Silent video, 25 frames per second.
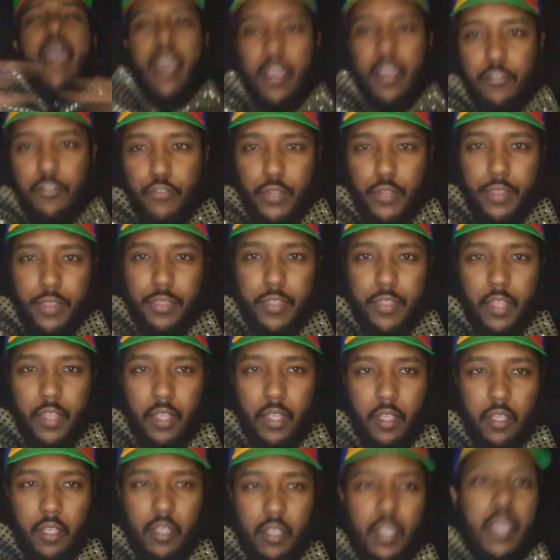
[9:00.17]

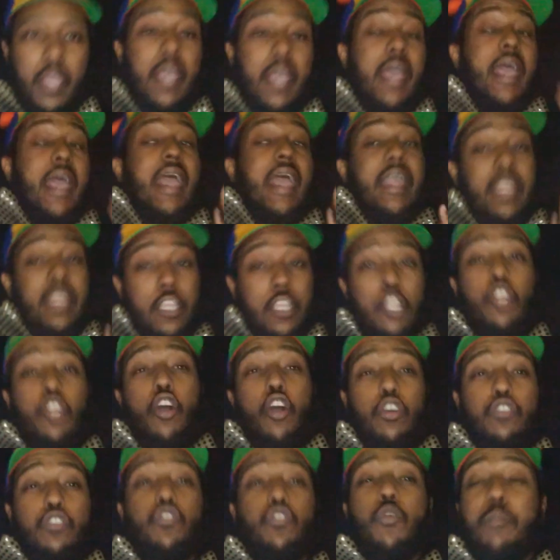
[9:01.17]
everything, and it can
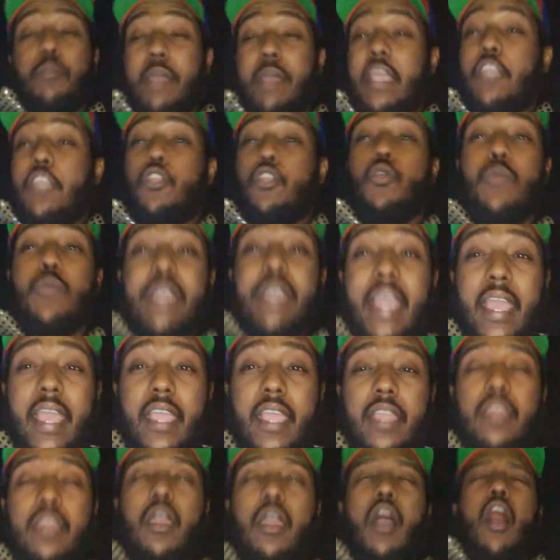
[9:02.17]
also make you
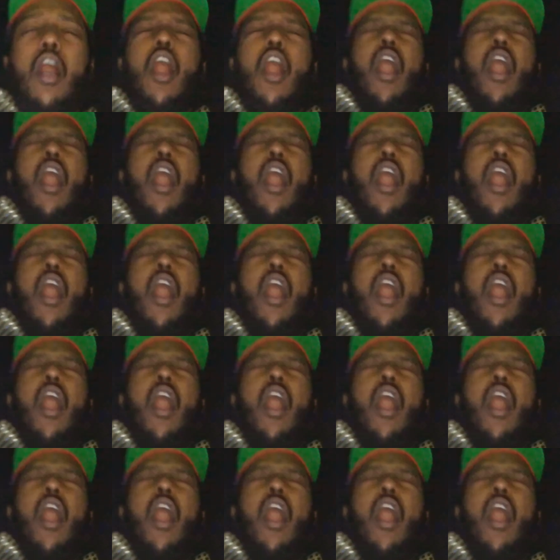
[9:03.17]
gain